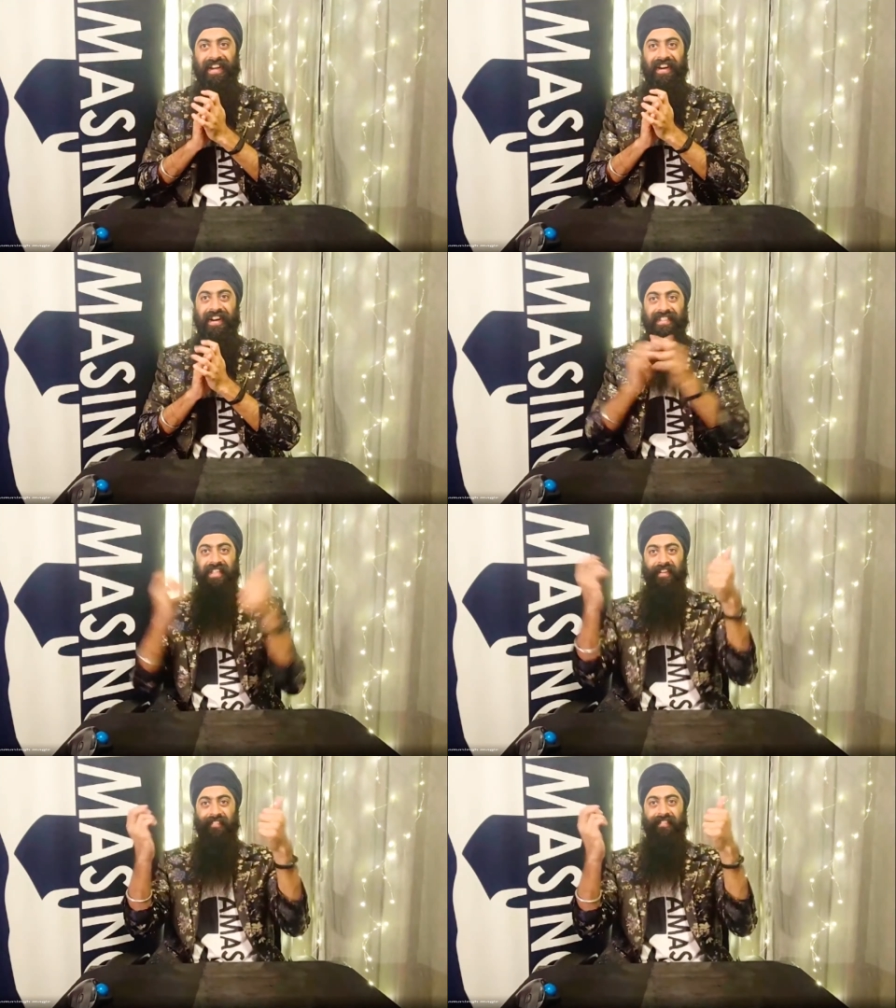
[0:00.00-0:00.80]

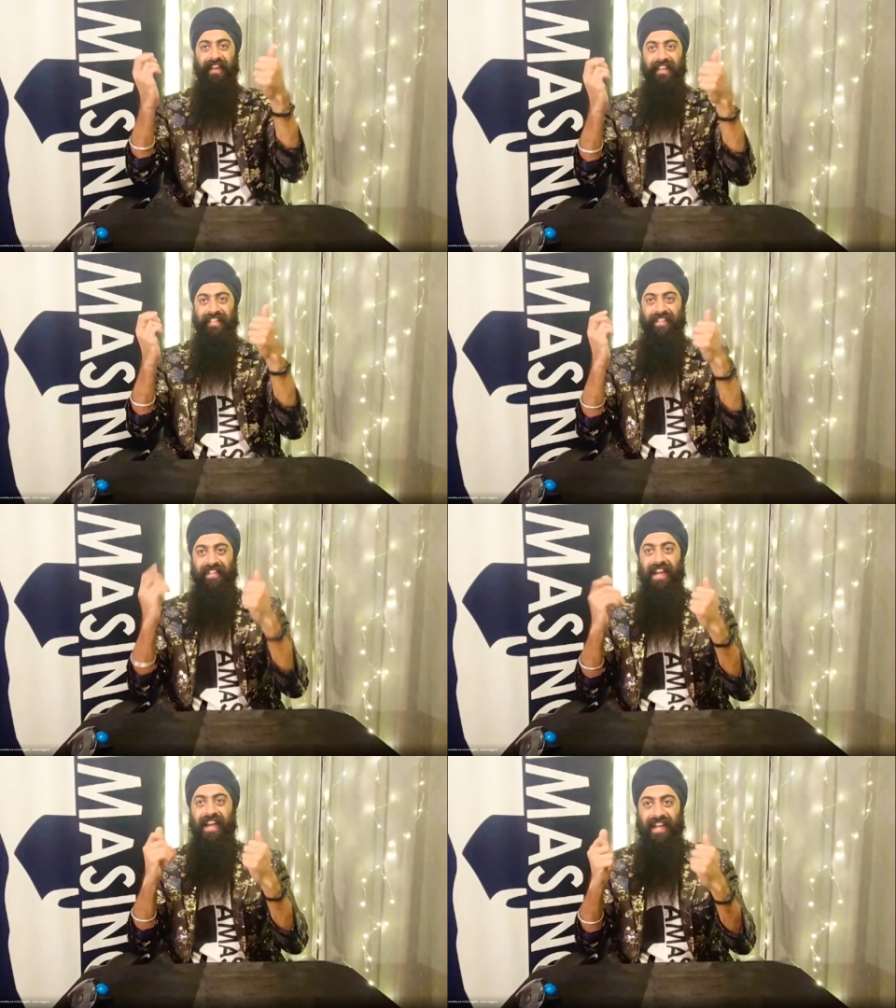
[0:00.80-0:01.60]
Awesome. Thank you.
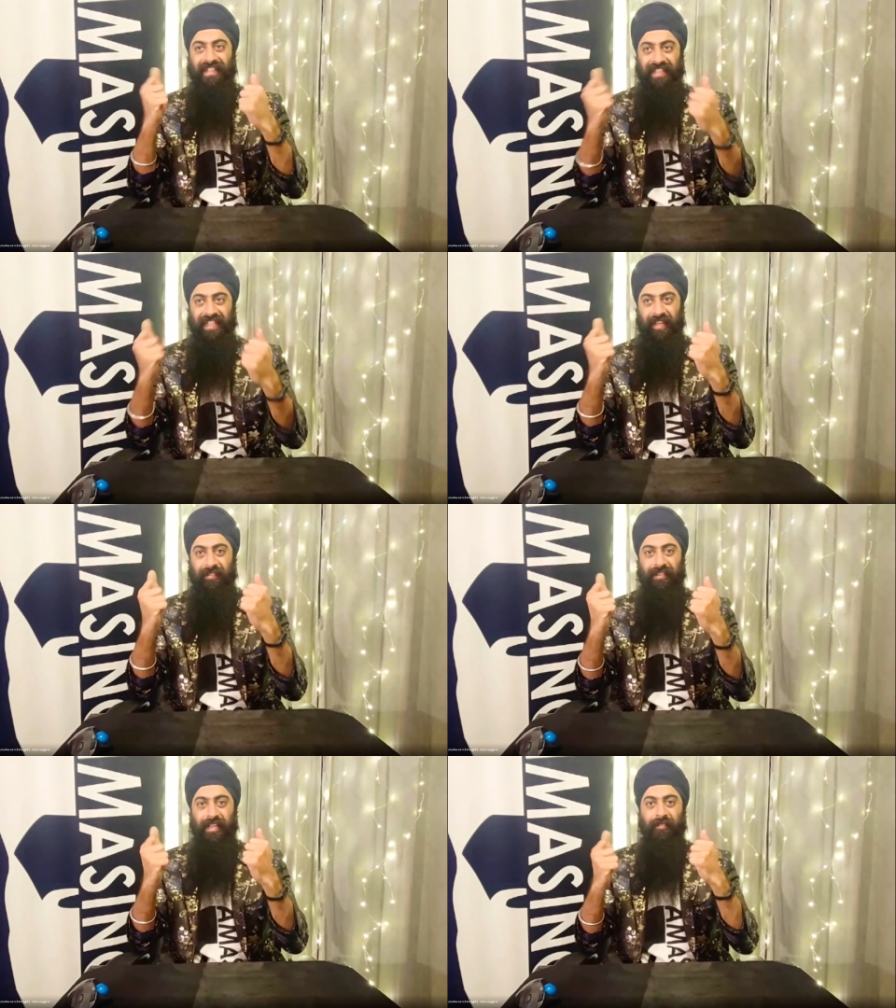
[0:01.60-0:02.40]
Yeah, I see thumbs
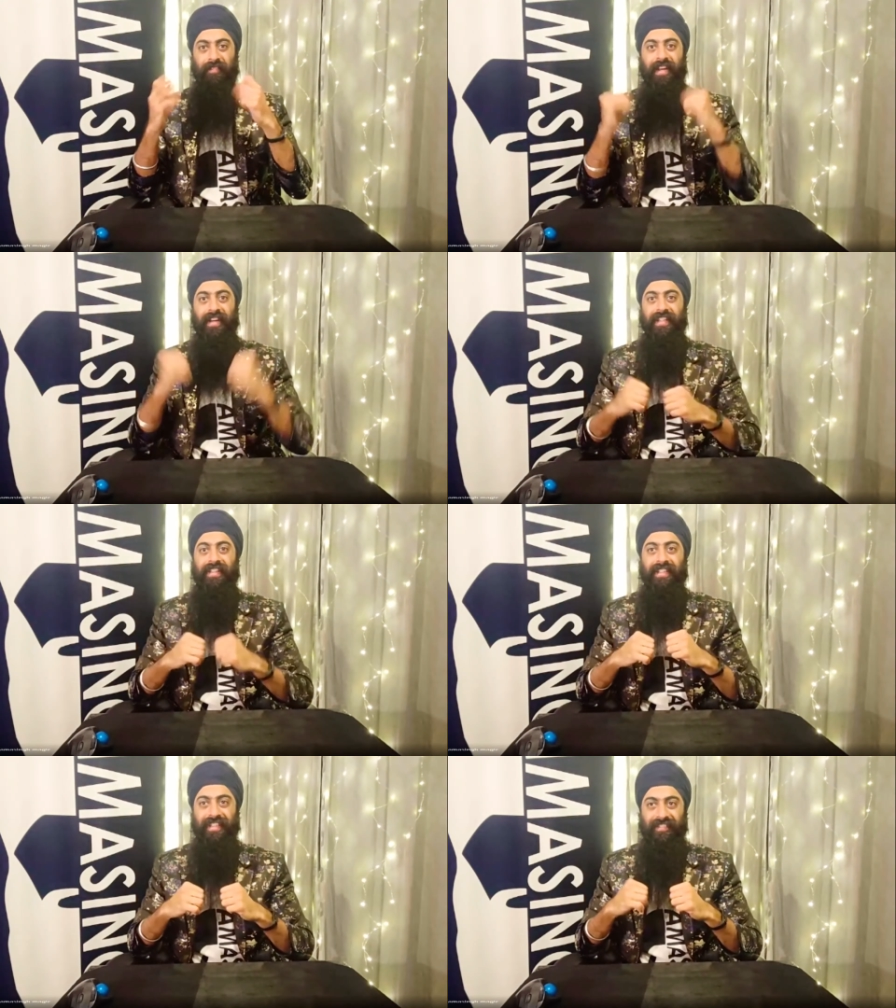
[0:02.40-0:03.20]
up. Very
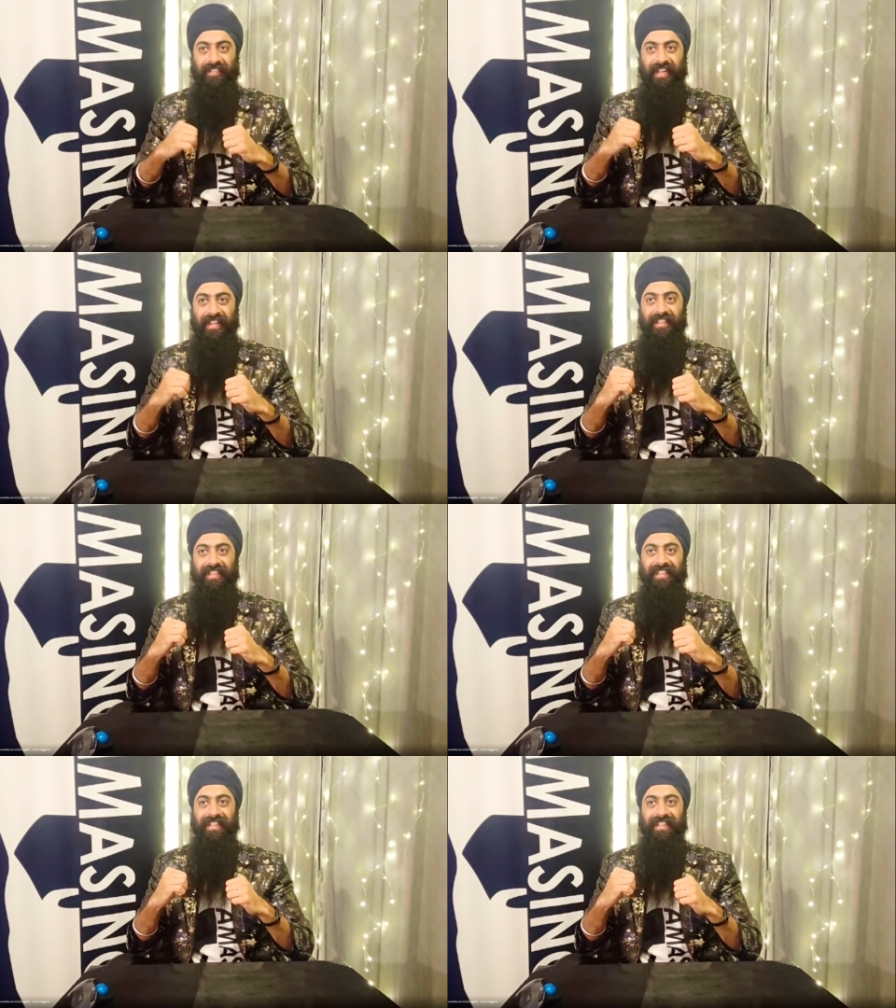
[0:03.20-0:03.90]
good. Very good.